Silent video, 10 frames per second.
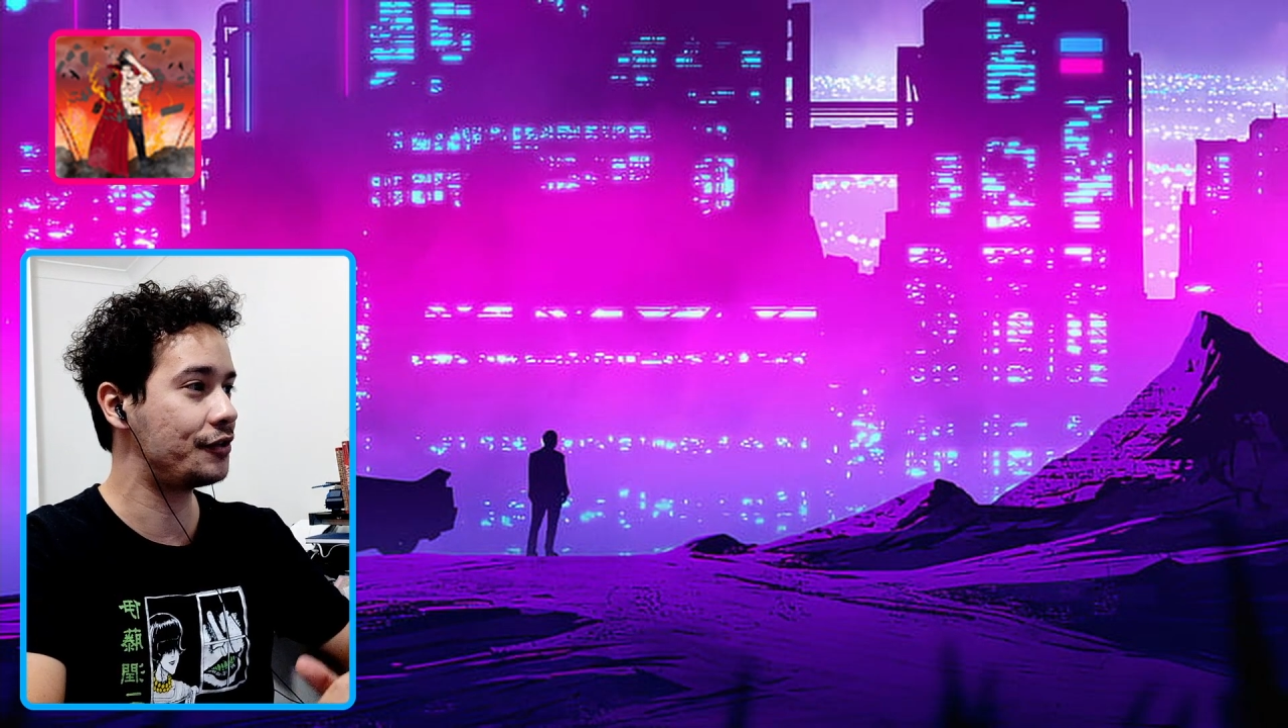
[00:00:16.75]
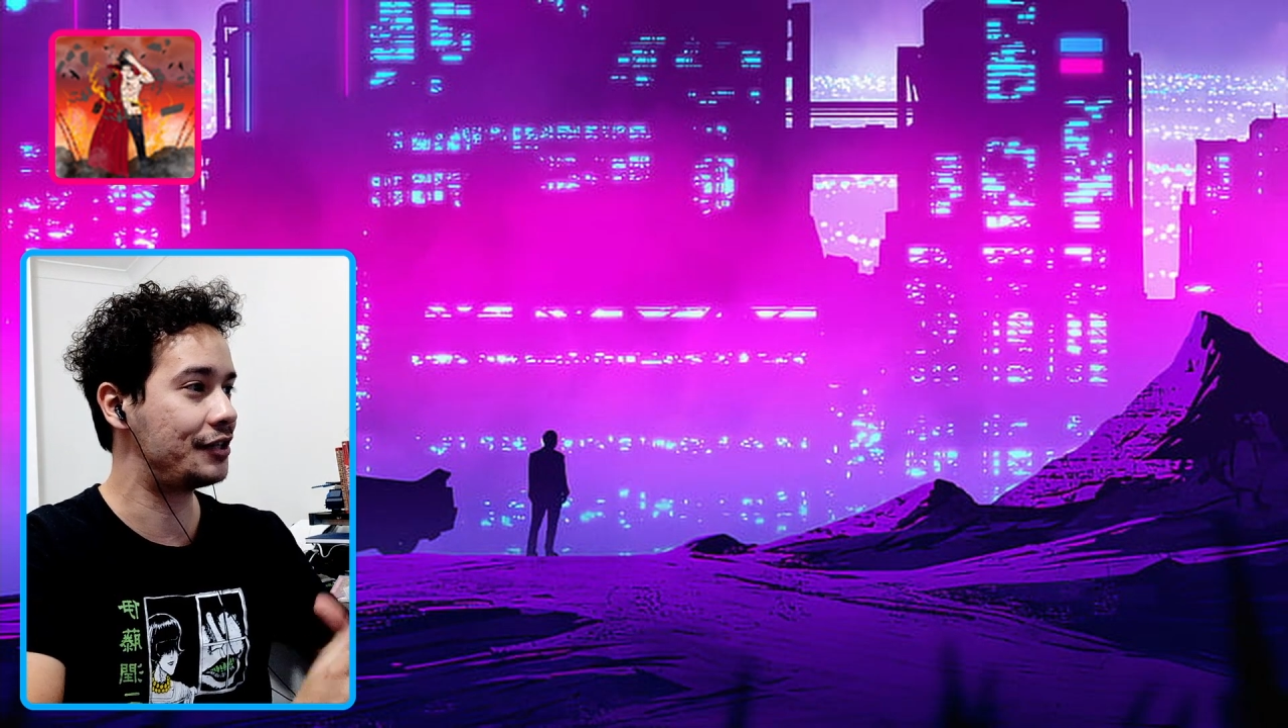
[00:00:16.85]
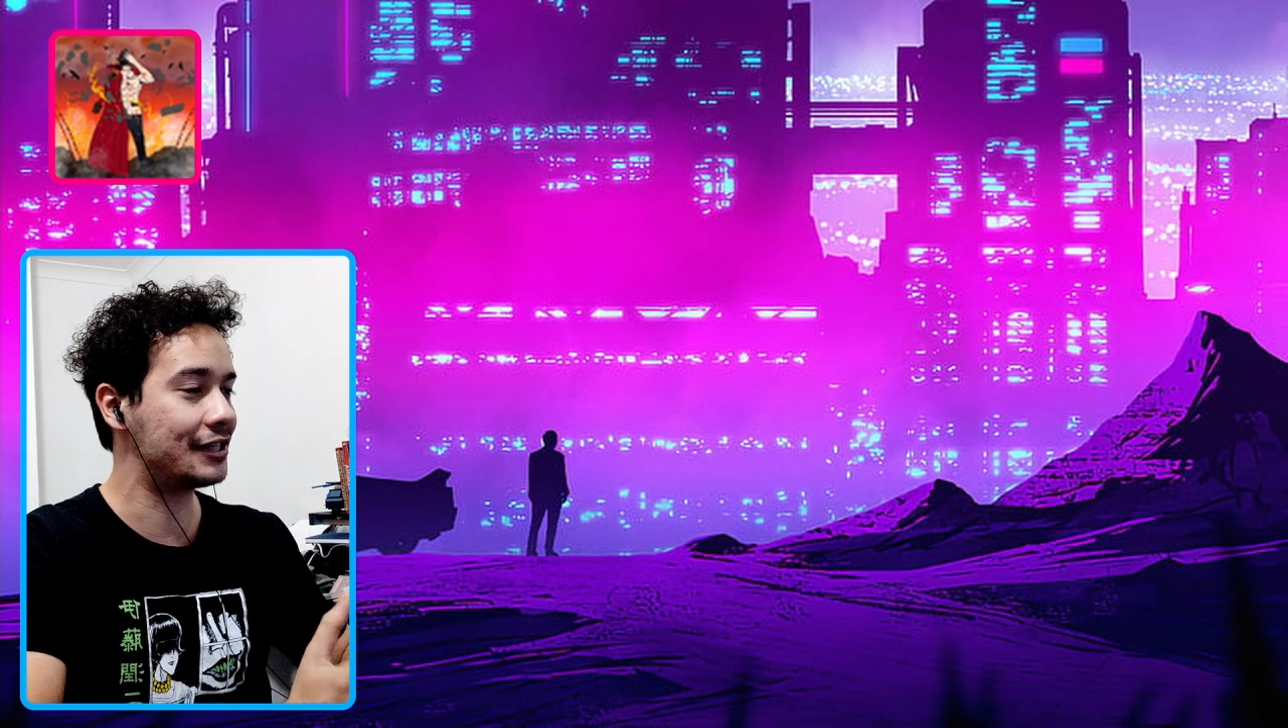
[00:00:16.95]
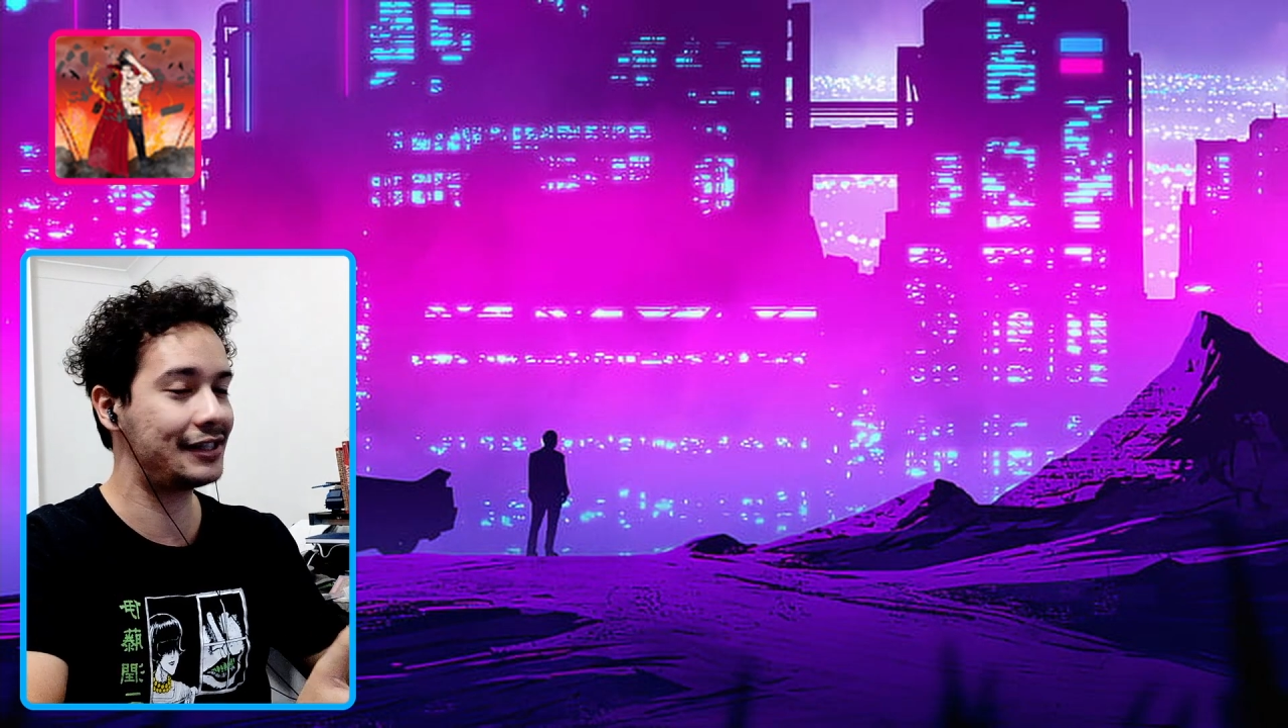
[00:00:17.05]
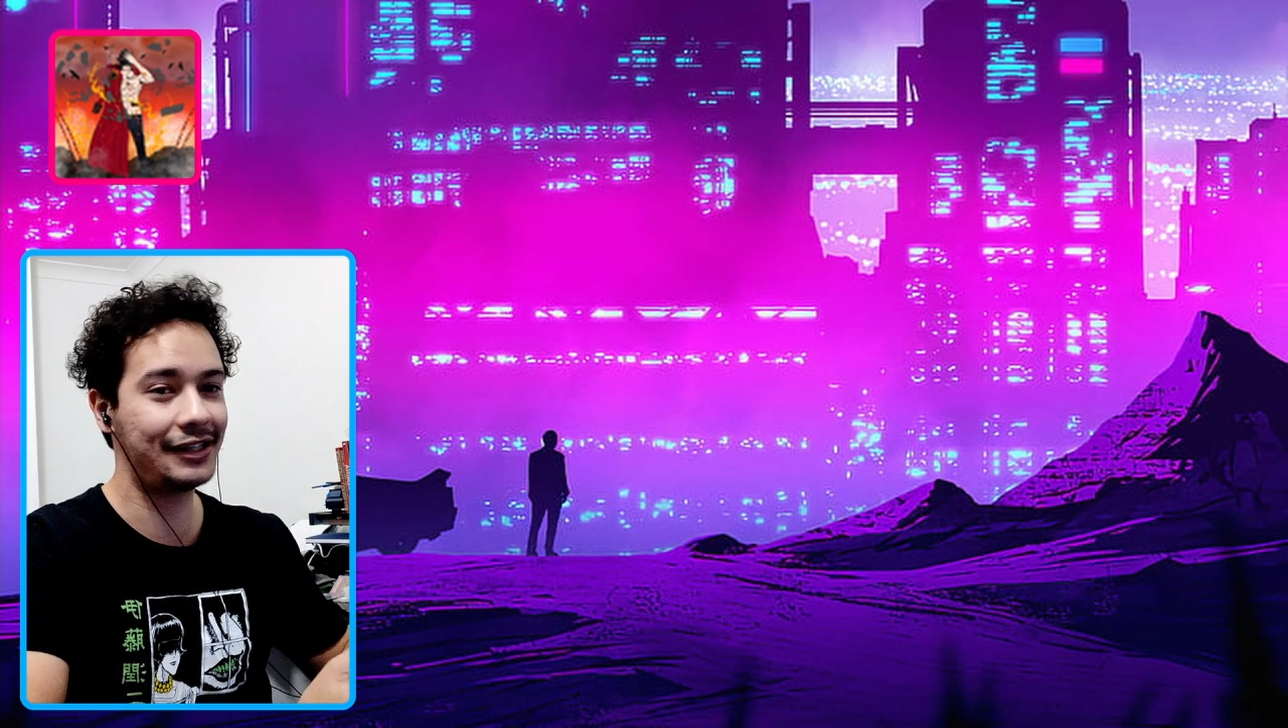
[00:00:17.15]

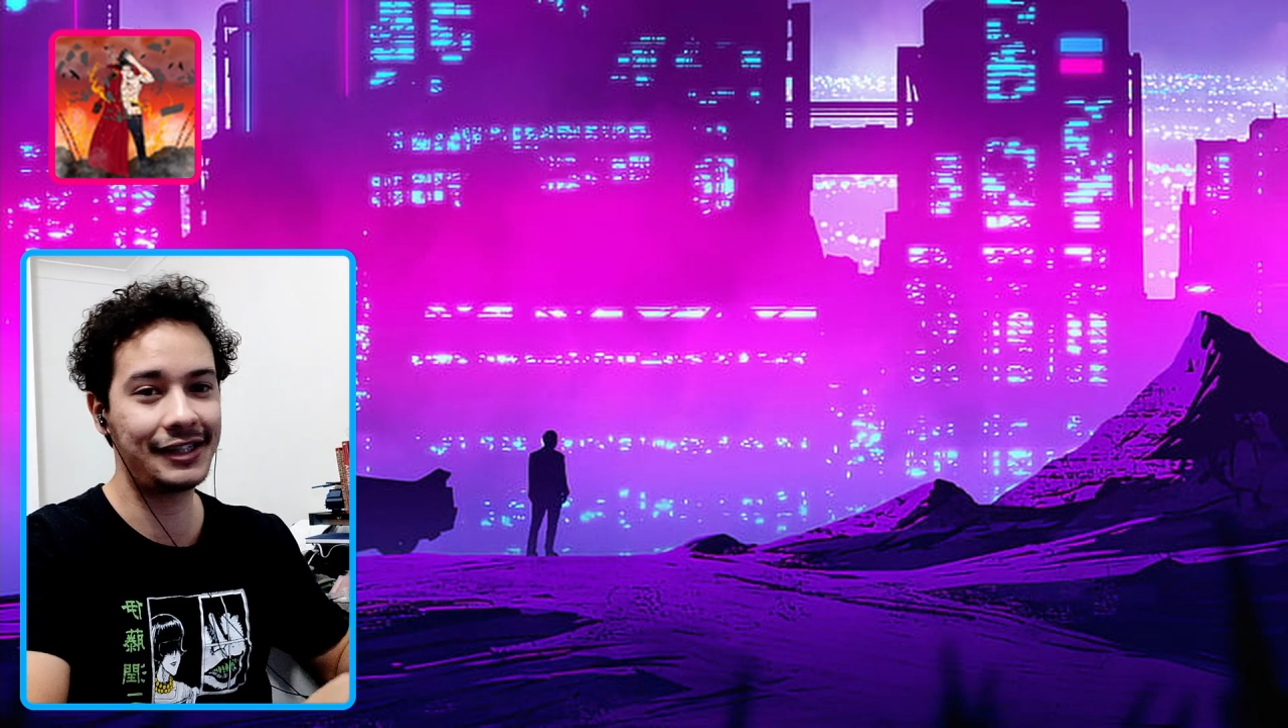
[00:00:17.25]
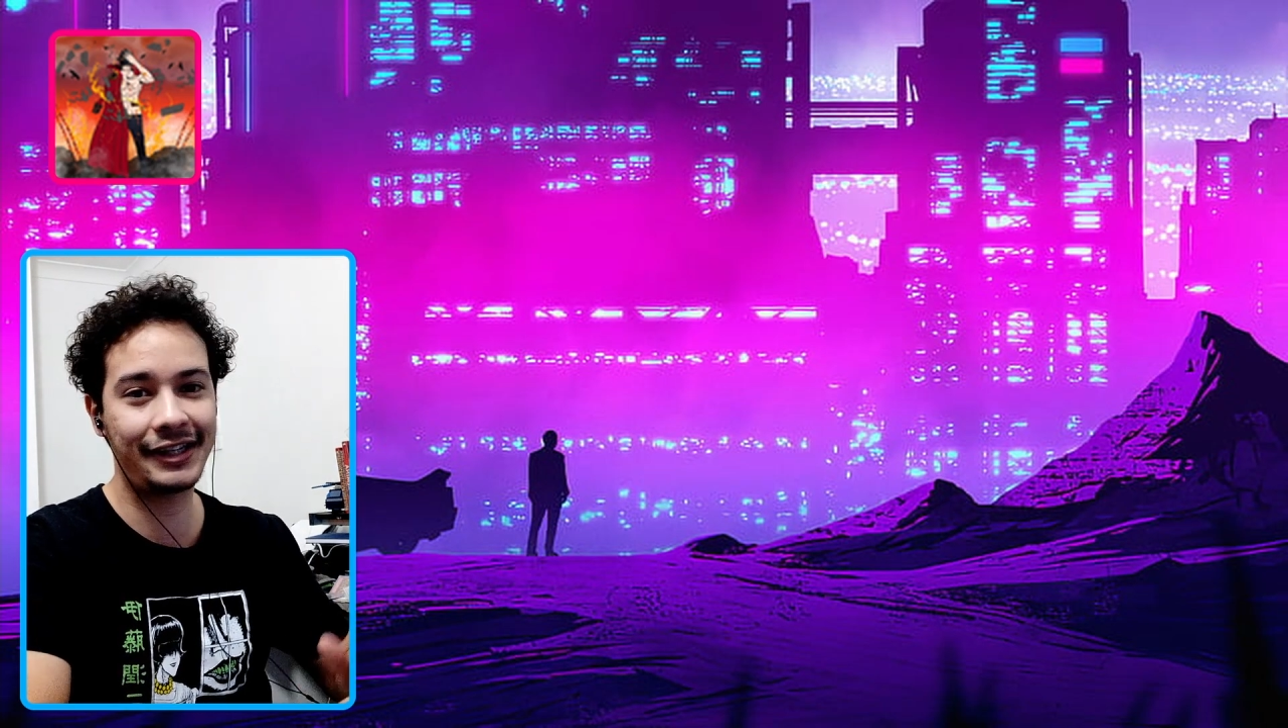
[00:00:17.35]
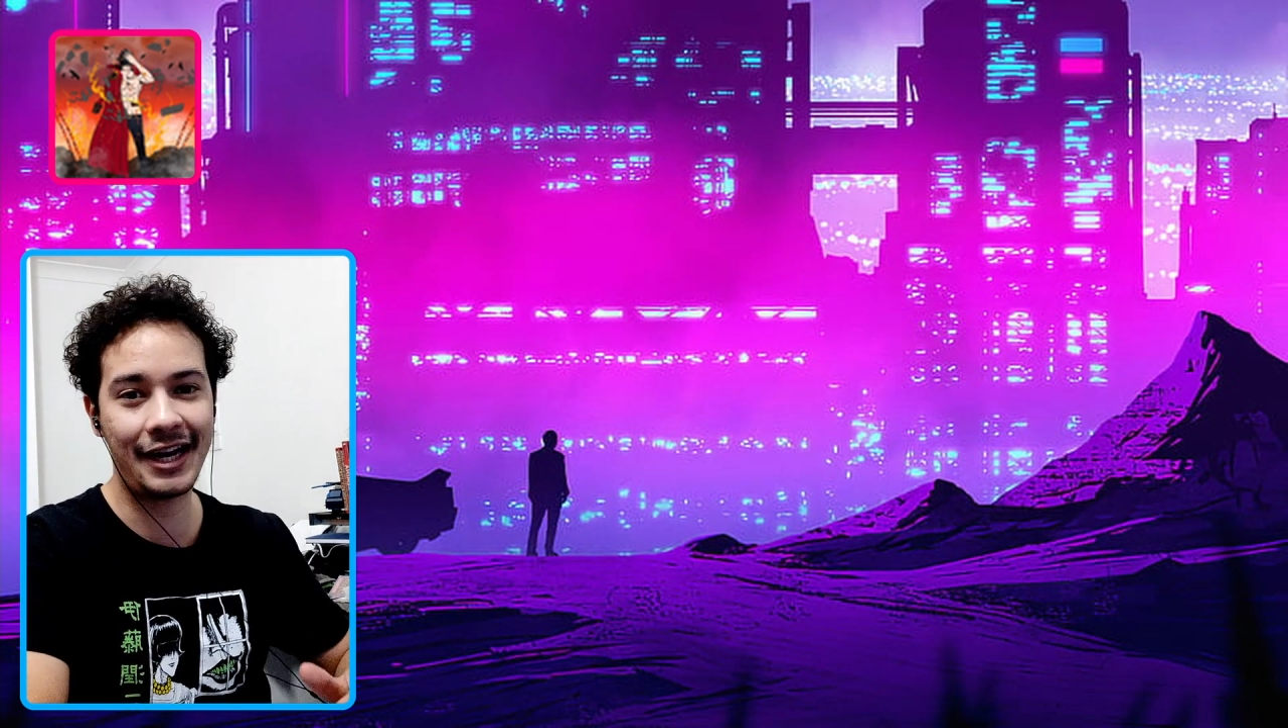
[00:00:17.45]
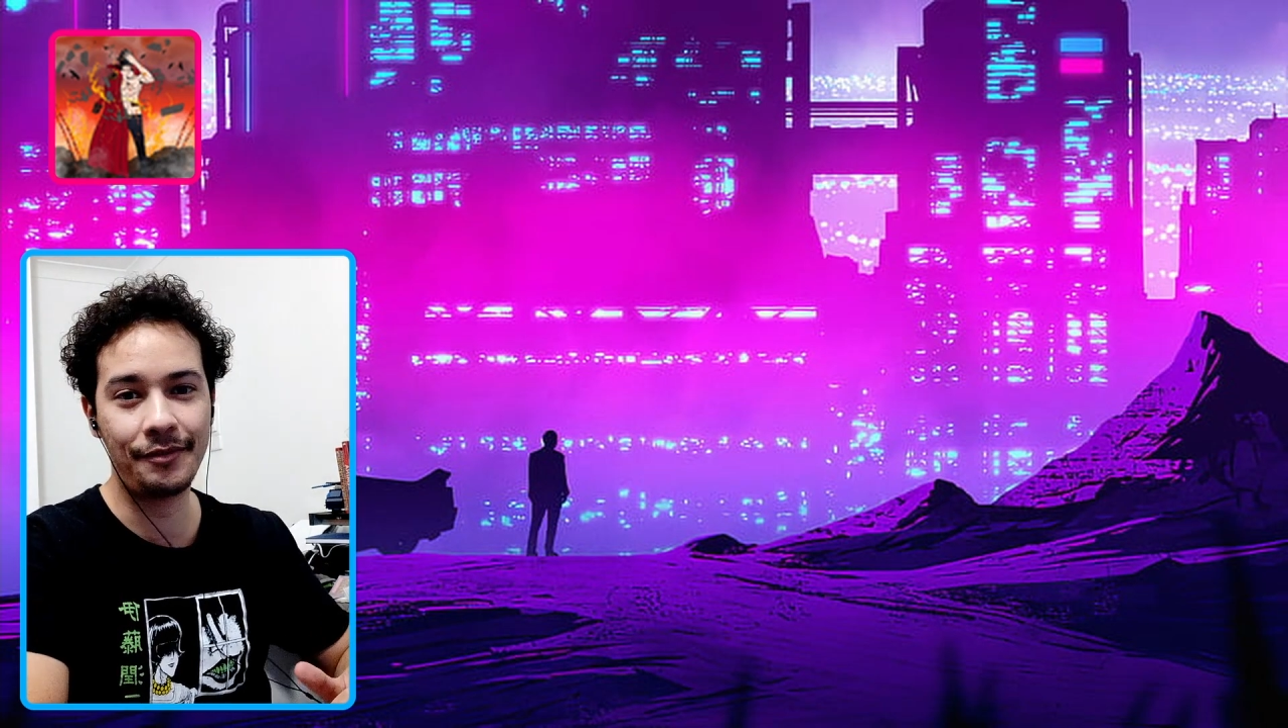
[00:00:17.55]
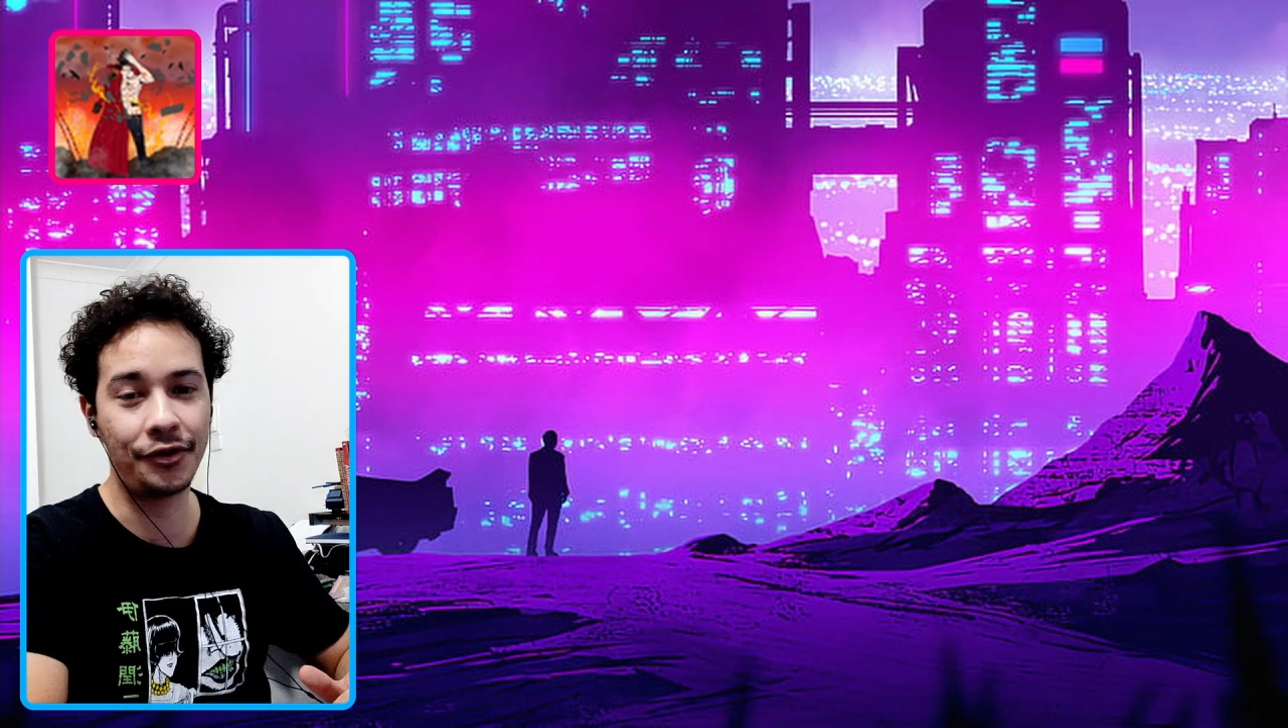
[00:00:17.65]
just in this game,